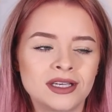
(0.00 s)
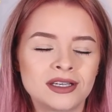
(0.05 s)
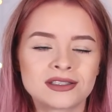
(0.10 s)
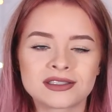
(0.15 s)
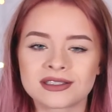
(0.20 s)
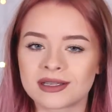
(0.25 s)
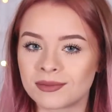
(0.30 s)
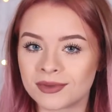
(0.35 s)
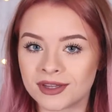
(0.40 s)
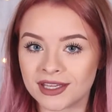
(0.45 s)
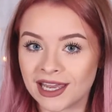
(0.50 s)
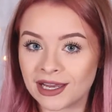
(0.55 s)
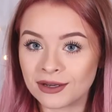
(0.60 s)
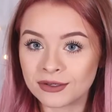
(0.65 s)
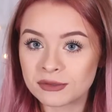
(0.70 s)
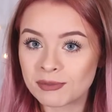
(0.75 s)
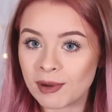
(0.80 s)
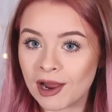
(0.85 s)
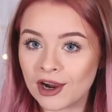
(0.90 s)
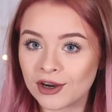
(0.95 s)
something
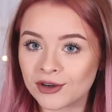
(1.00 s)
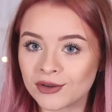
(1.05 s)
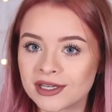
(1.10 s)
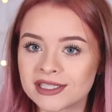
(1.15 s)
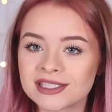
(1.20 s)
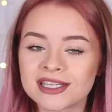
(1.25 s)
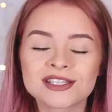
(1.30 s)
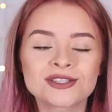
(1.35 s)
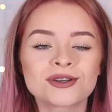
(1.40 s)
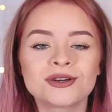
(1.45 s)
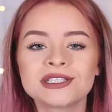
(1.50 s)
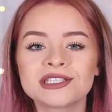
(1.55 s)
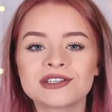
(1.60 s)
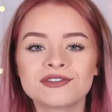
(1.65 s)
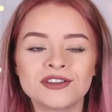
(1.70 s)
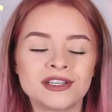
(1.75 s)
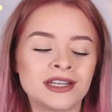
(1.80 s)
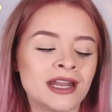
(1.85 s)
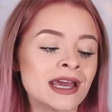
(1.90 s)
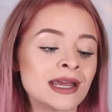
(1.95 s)
else paradise. It's got a
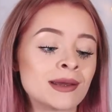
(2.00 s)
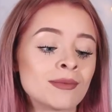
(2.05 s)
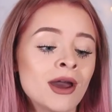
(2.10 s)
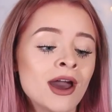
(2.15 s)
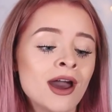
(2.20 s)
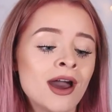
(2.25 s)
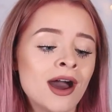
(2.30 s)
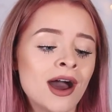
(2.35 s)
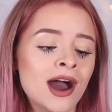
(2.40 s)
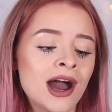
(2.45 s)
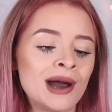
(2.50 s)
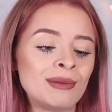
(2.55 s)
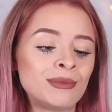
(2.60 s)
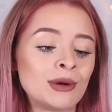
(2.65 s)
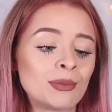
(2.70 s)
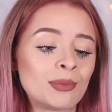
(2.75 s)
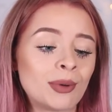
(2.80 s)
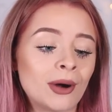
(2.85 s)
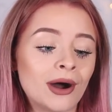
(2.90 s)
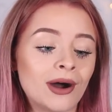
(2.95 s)
different name,
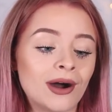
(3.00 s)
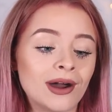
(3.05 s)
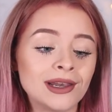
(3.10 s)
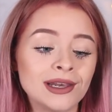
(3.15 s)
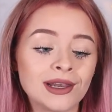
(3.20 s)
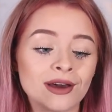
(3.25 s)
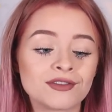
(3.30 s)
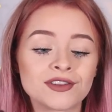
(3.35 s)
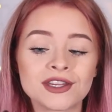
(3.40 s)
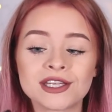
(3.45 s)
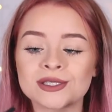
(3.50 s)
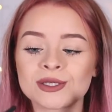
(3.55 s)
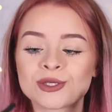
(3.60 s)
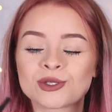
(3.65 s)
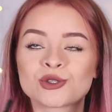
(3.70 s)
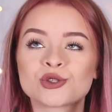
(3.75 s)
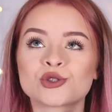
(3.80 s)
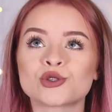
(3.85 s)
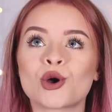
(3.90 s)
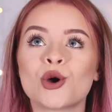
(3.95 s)
um, but I love this
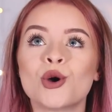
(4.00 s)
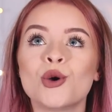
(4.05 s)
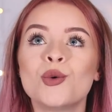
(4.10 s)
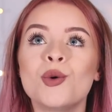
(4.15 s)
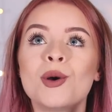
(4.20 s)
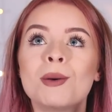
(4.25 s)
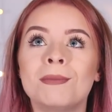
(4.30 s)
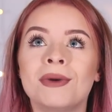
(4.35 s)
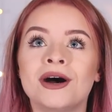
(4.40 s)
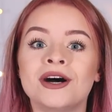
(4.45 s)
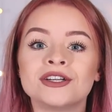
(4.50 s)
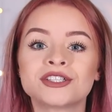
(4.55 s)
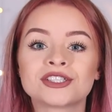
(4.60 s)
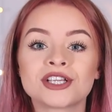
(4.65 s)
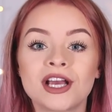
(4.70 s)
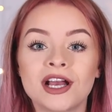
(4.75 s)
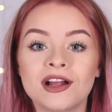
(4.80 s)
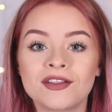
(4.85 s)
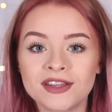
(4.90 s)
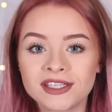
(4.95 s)
so
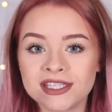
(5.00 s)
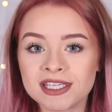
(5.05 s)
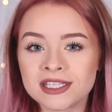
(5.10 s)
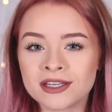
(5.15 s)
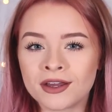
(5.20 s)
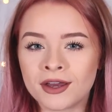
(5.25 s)
much. This is